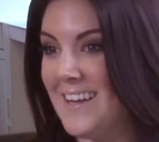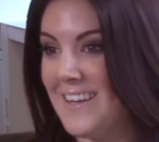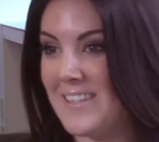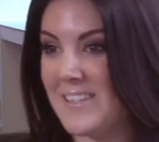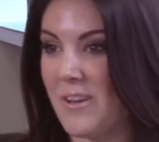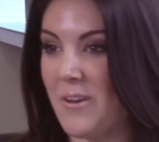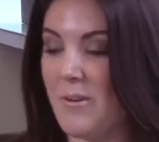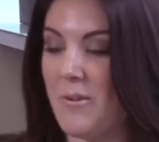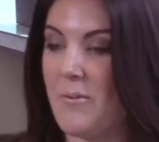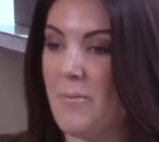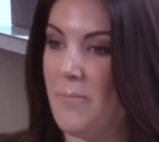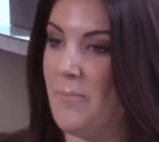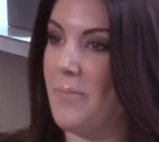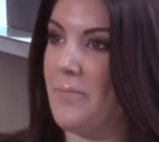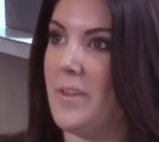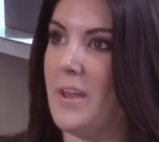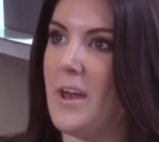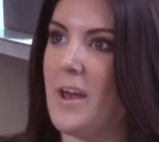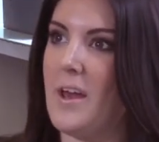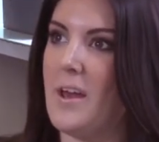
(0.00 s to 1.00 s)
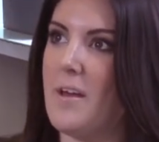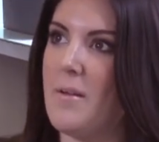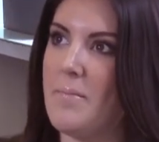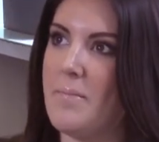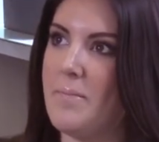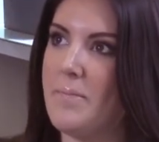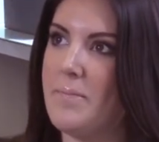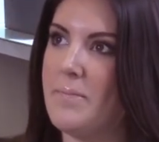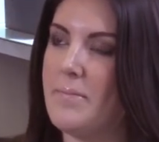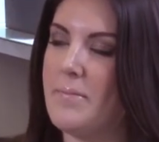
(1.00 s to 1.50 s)
So
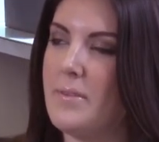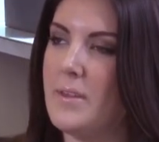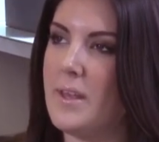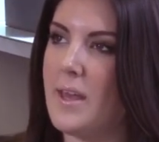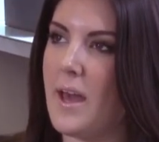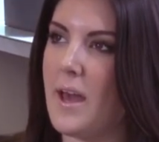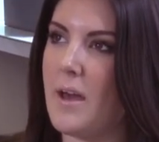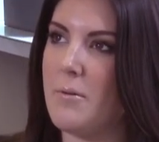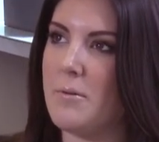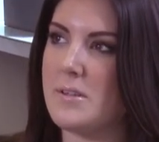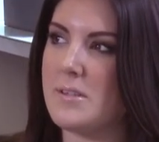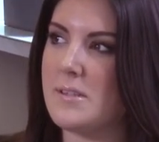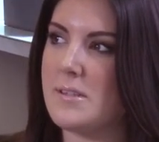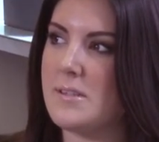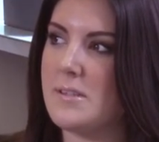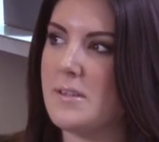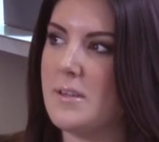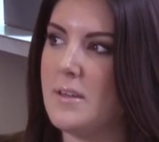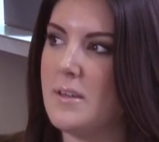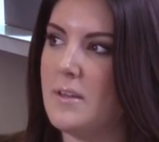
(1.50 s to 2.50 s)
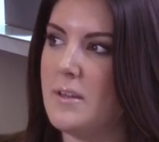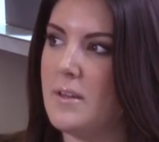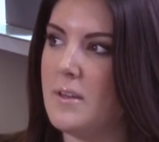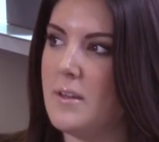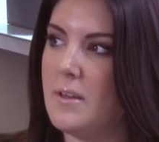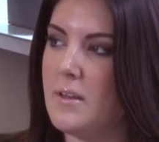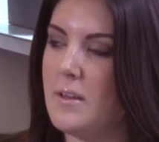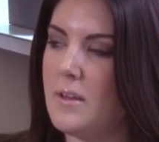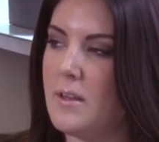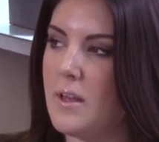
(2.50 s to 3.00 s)
um, yeah, it was
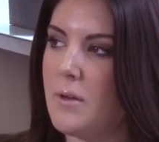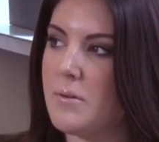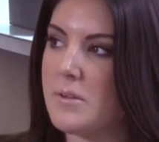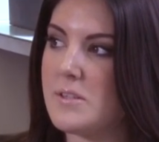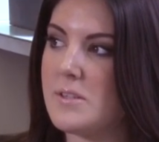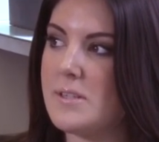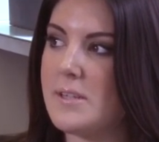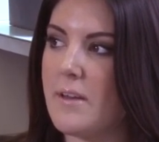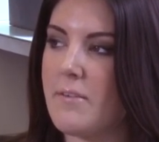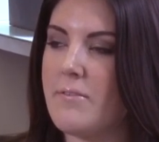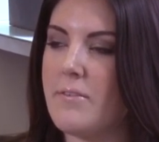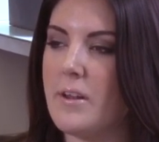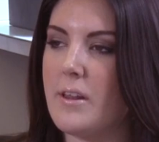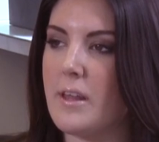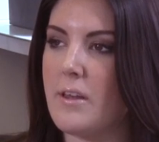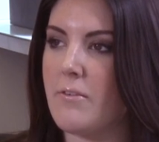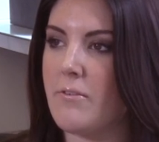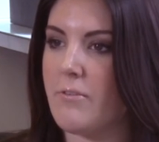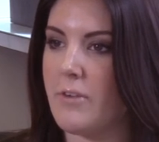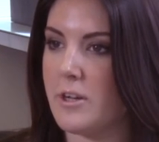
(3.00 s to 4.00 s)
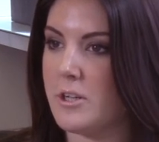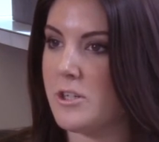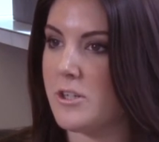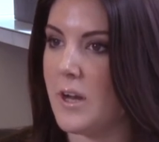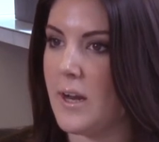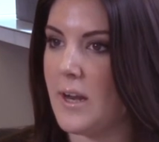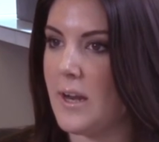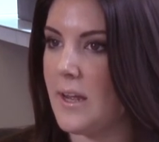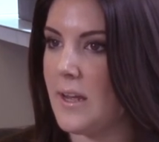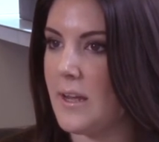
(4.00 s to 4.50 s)
it was definitely
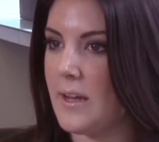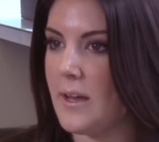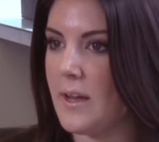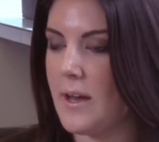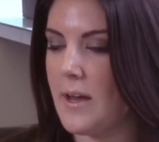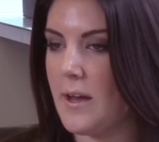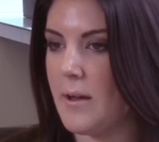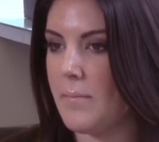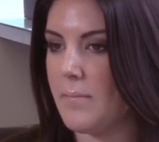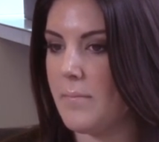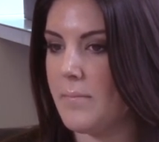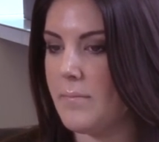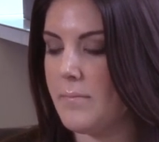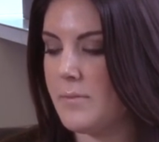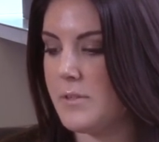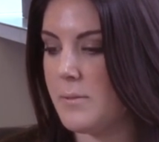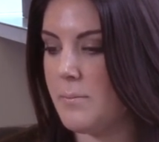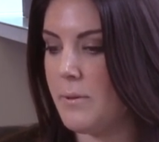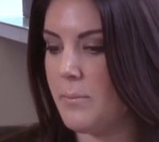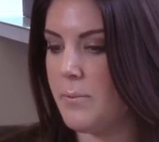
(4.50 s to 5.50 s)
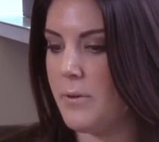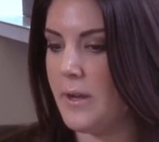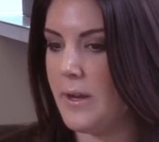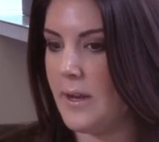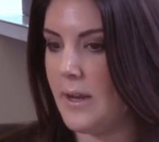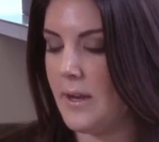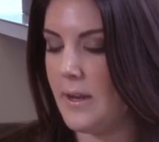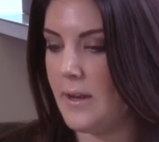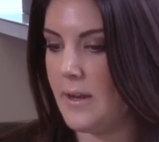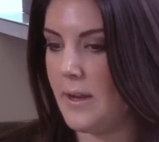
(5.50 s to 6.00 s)
frustrating um, to be put
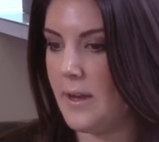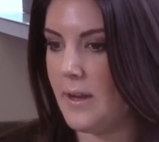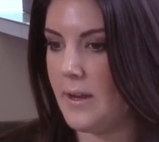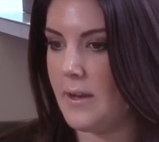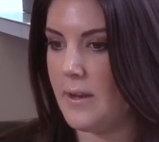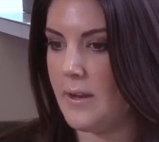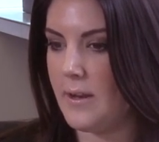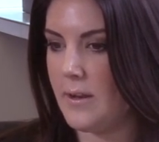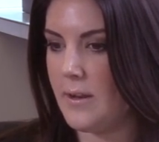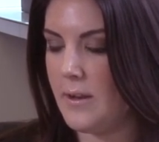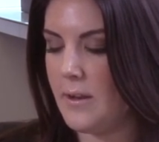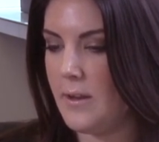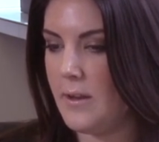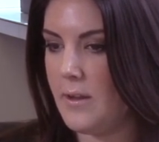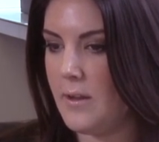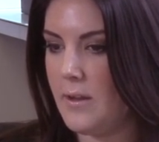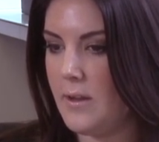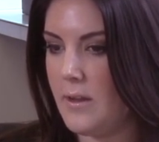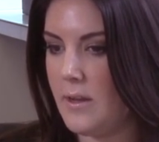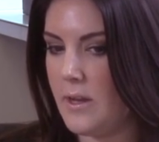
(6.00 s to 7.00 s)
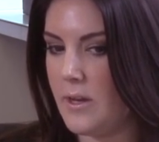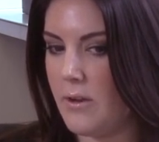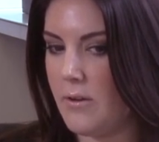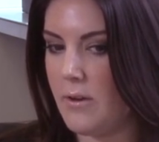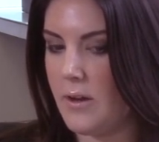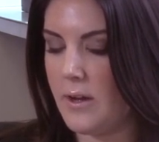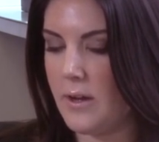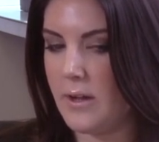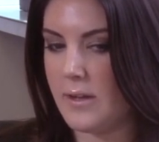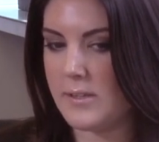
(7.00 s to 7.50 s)
in, in you know
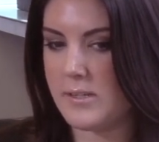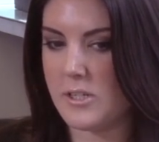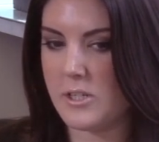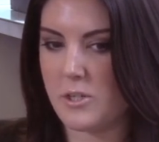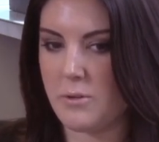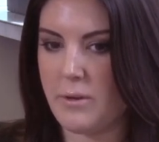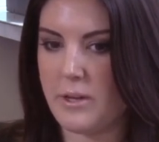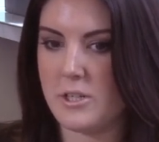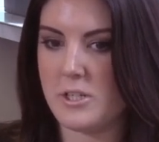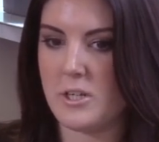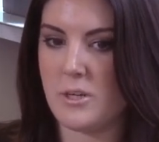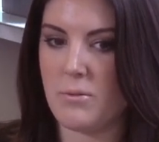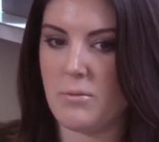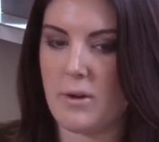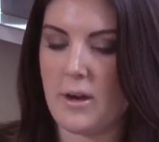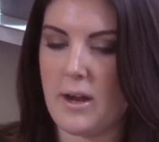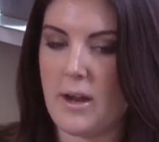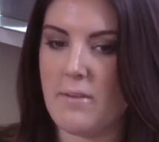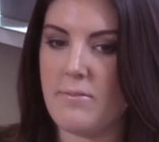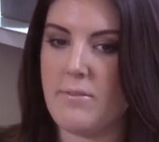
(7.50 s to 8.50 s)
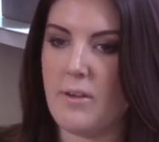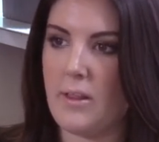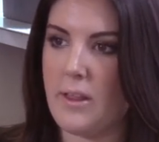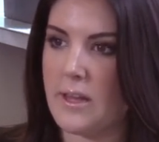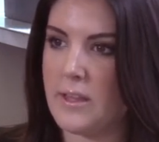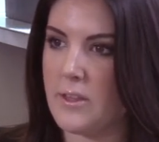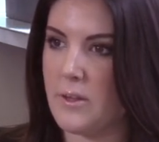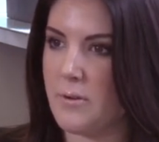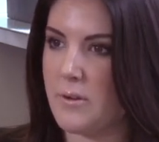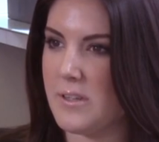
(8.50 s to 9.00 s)
a, a, situation where I felt
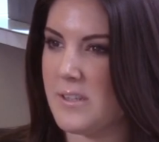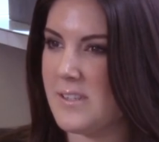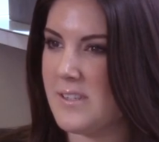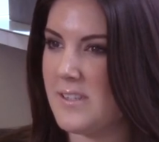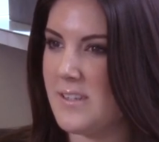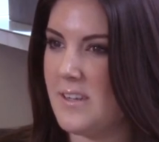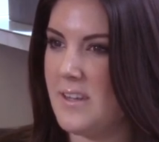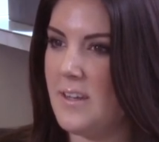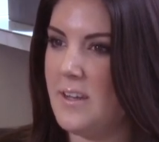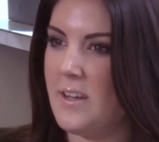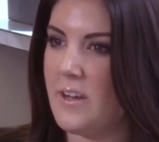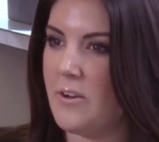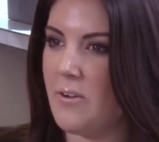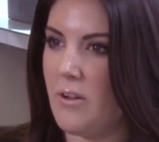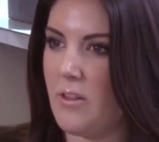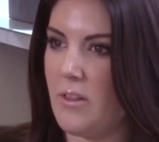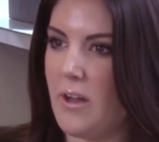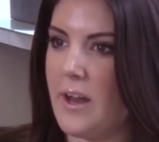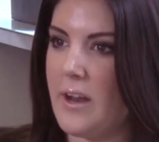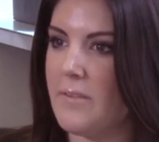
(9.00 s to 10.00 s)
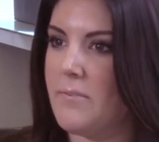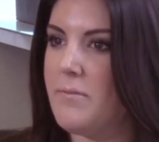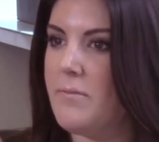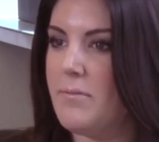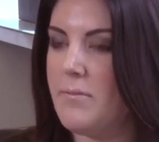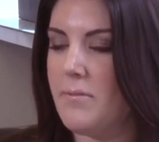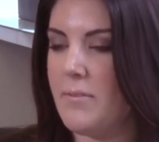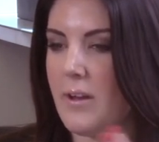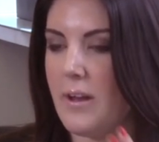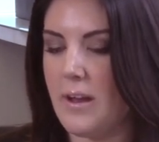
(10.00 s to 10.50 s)
like there was you know a lot
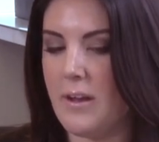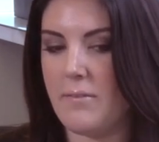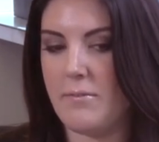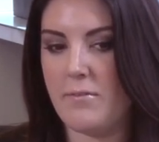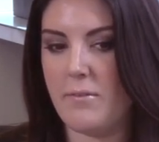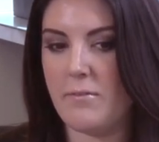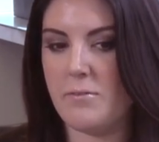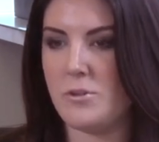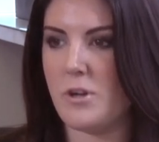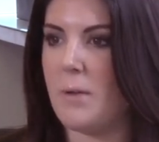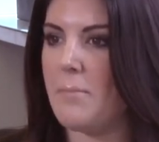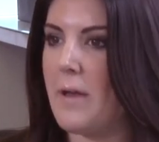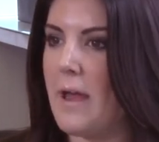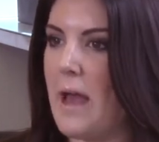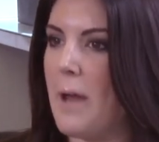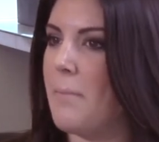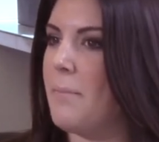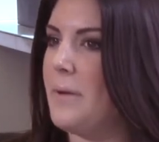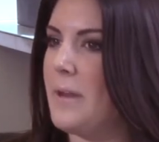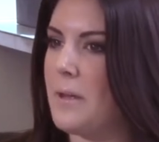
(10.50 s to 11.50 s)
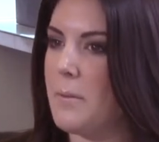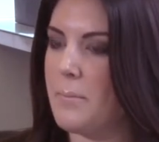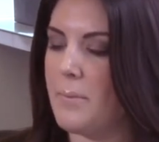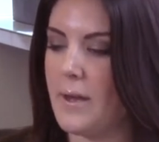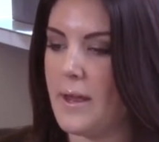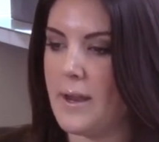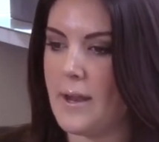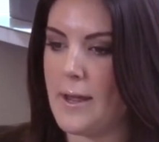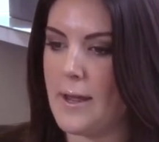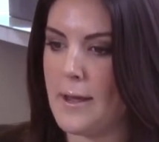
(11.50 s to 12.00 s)
of, uh, of drama happening,
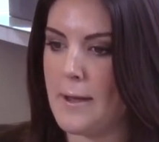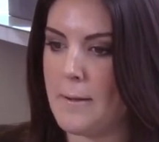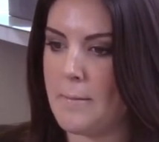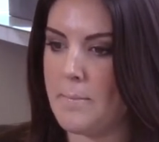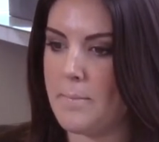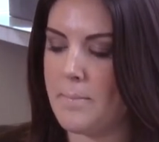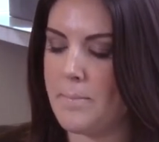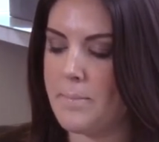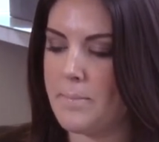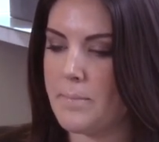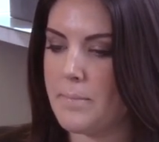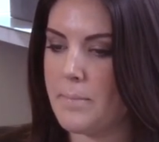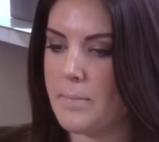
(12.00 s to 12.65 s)
but um,